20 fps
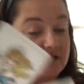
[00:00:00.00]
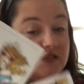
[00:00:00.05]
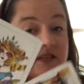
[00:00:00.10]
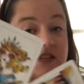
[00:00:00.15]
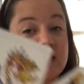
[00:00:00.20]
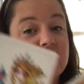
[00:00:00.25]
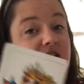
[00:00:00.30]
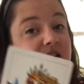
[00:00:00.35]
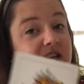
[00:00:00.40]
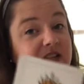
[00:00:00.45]

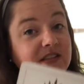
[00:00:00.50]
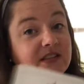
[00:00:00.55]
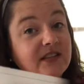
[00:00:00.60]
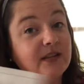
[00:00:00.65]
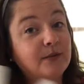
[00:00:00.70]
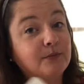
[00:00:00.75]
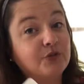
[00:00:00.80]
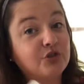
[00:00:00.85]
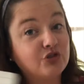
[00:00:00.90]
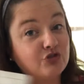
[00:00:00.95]
There is
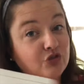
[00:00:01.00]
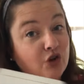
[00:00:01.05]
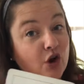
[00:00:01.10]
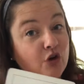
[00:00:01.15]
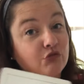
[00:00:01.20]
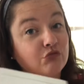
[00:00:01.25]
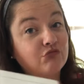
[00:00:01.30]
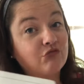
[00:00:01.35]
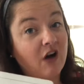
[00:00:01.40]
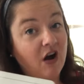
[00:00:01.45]
some
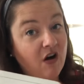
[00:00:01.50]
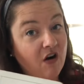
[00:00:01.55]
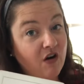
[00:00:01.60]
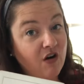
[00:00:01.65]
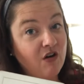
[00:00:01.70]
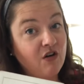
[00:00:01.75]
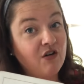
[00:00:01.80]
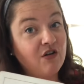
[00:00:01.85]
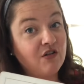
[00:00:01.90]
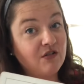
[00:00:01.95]

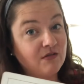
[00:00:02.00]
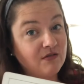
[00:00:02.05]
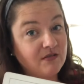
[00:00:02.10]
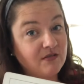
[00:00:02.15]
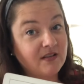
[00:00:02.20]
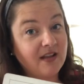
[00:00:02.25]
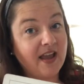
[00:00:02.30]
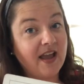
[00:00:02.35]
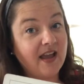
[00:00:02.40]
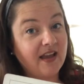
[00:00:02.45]

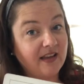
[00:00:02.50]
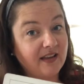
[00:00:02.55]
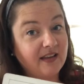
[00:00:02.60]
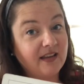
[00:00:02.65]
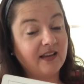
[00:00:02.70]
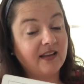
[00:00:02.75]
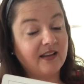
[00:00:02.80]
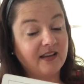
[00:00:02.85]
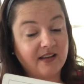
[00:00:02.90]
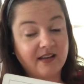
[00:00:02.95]
strong
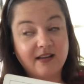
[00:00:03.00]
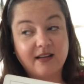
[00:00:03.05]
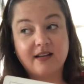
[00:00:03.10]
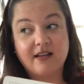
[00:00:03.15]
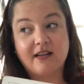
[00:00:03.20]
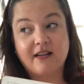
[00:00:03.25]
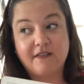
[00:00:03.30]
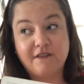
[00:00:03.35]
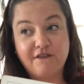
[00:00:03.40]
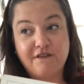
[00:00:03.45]

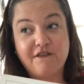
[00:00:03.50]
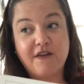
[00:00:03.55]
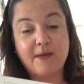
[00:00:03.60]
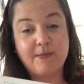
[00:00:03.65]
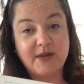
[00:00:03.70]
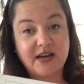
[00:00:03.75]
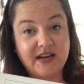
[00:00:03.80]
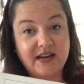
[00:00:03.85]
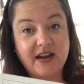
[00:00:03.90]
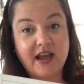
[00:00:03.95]

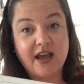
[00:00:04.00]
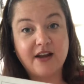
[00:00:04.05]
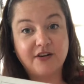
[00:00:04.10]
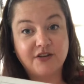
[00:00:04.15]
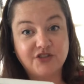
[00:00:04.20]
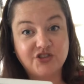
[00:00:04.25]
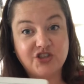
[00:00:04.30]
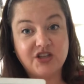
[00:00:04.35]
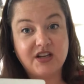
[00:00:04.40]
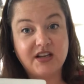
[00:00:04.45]
feminine
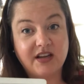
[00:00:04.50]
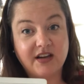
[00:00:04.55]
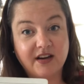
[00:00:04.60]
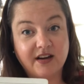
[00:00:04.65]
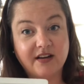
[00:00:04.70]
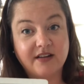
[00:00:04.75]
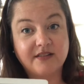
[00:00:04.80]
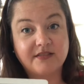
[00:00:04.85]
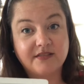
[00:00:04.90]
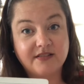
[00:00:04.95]
energy
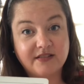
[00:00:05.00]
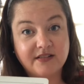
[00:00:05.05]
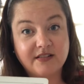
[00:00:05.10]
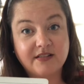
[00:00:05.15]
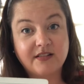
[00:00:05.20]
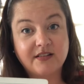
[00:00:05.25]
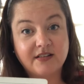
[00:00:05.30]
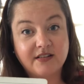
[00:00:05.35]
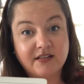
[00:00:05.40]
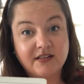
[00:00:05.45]
here.
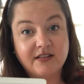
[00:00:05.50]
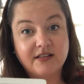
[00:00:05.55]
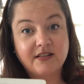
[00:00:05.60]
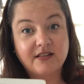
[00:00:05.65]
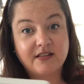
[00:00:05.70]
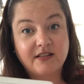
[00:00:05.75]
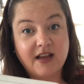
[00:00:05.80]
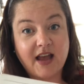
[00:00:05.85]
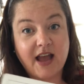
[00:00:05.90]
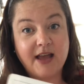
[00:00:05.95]

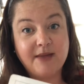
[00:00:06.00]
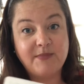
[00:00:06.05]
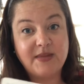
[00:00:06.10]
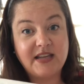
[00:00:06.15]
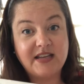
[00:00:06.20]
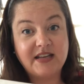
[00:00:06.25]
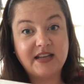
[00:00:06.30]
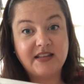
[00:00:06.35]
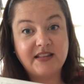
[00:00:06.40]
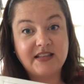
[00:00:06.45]
I
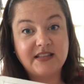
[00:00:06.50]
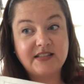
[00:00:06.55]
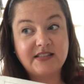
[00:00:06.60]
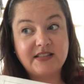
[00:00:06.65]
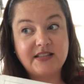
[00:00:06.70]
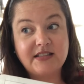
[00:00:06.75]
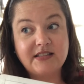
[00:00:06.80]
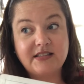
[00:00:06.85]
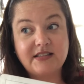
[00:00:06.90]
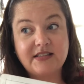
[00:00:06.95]
mean, this
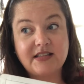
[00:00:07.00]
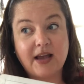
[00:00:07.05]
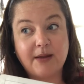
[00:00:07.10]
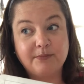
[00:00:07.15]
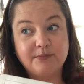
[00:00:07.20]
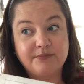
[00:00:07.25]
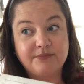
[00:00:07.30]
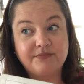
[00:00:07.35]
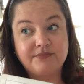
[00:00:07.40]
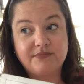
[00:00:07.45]
is,
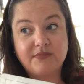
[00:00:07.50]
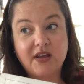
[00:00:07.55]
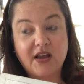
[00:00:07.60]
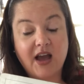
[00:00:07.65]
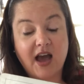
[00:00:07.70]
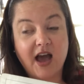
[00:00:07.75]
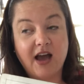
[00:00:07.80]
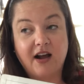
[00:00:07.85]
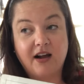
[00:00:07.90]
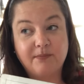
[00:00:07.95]
I'm,
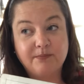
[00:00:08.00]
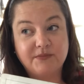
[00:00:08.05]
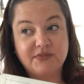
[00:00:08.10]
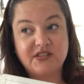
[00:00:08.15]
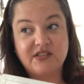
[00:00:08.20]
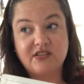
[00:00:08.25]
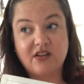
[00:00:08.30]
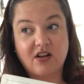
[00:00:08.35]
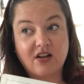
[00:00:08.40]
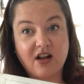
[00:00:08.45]
I'm
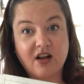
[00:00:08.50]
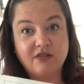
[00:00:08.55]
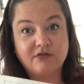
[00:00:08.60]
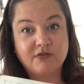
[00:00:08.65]
stuck on